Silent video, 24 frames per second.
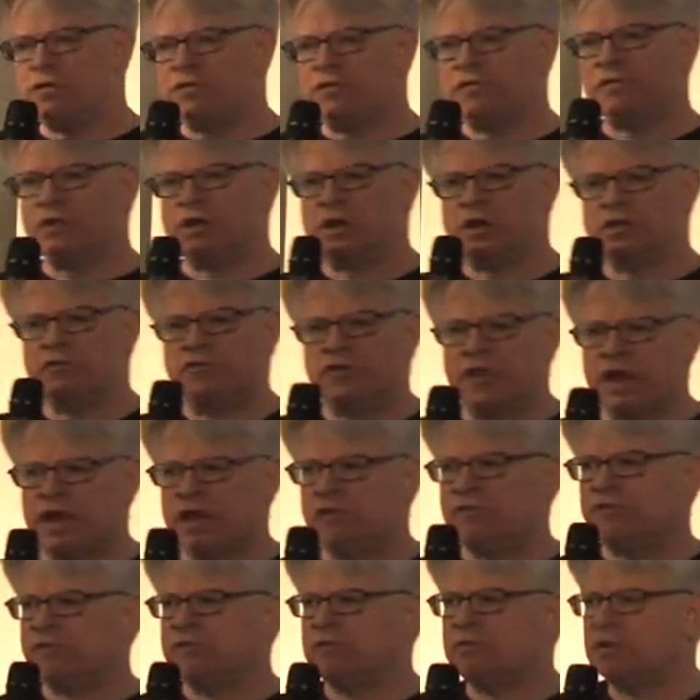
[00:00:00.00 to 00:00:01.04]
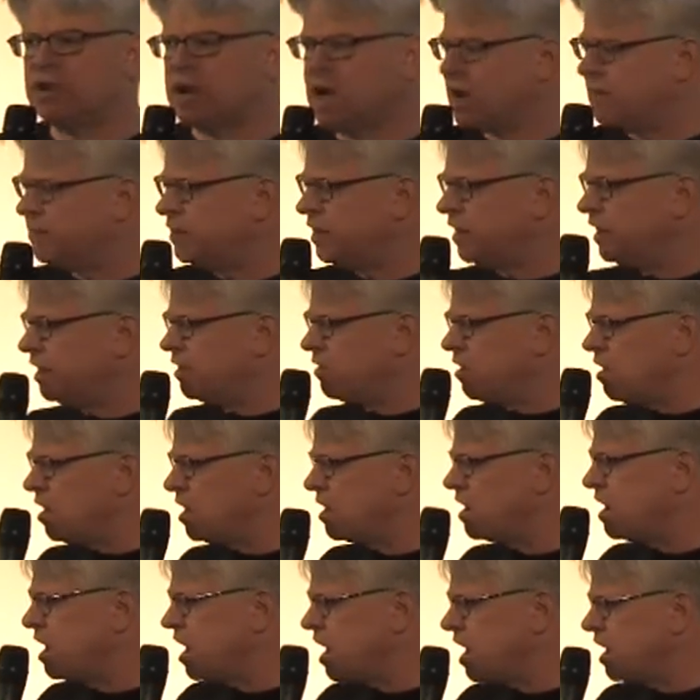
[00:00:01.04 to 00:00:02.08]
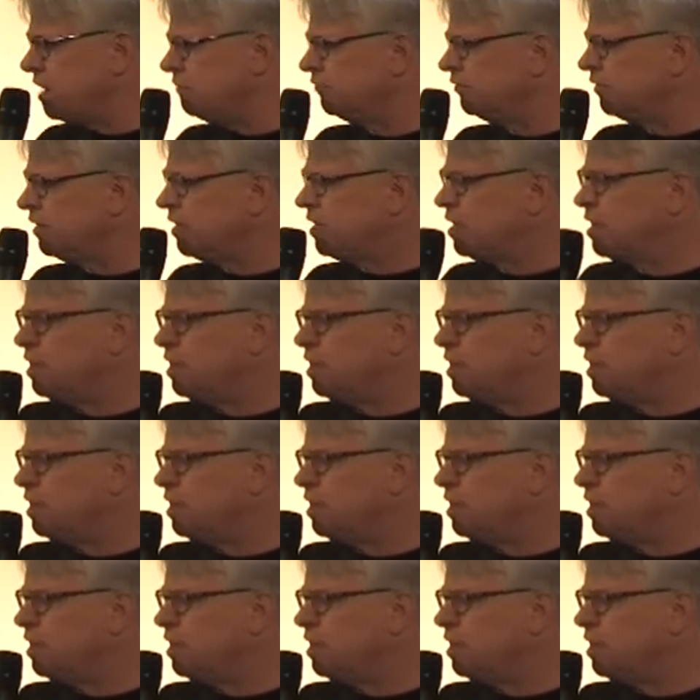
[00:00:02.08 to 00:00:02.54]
isn't going to change to accommodate archives,